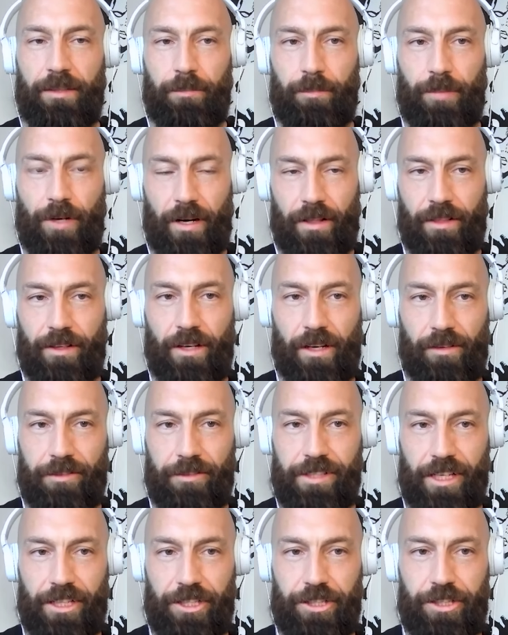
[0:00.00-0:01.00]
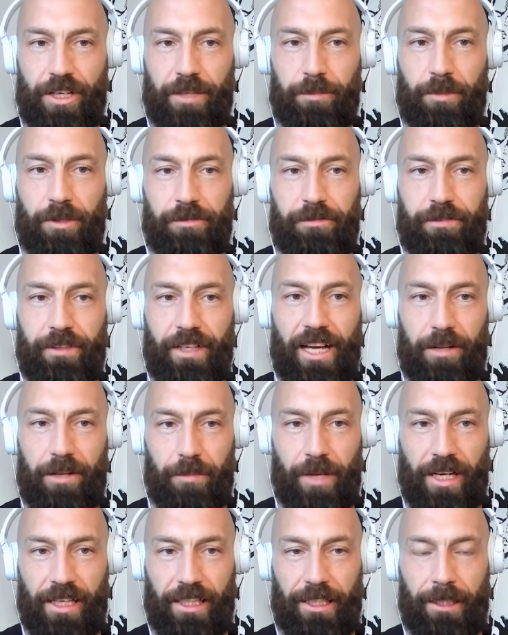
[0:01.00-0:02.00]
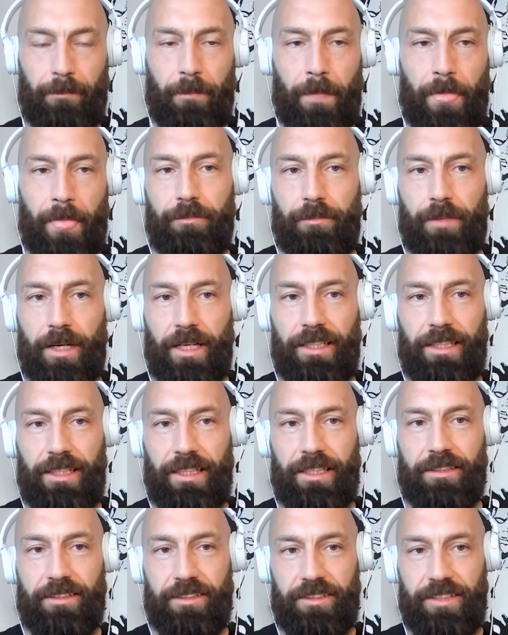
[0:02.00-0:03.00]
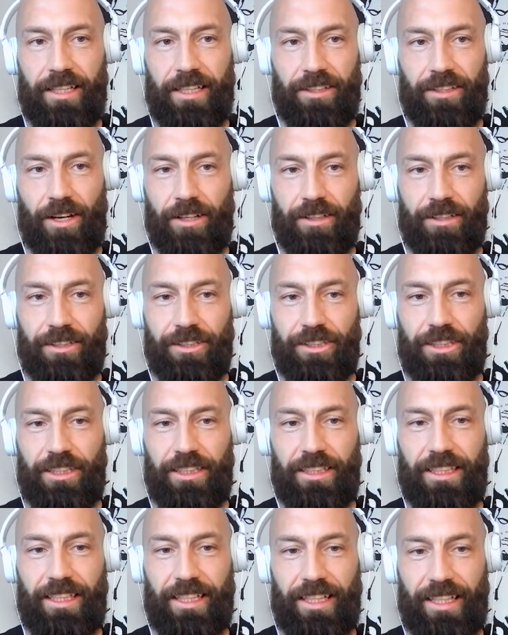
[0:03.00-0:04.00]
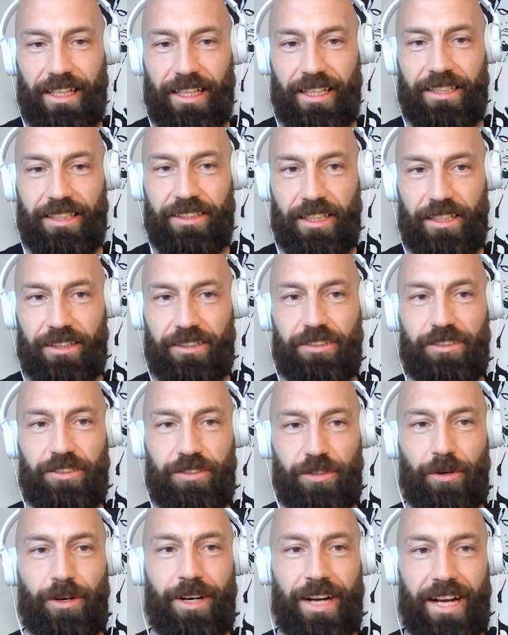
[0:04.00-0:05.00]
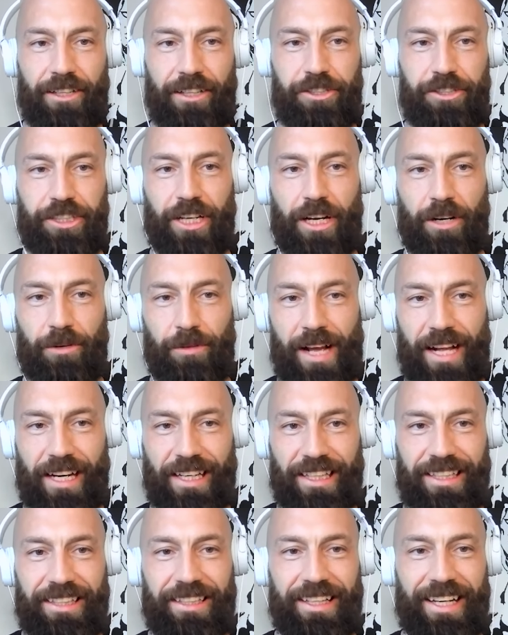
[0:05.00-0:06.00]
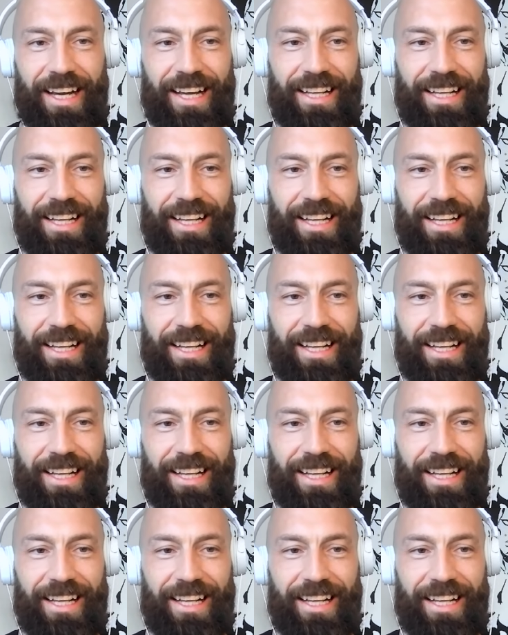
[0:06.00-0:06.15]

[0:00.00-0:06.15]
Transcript: part of the conversation time about fiat money, money as a technology does store energy already.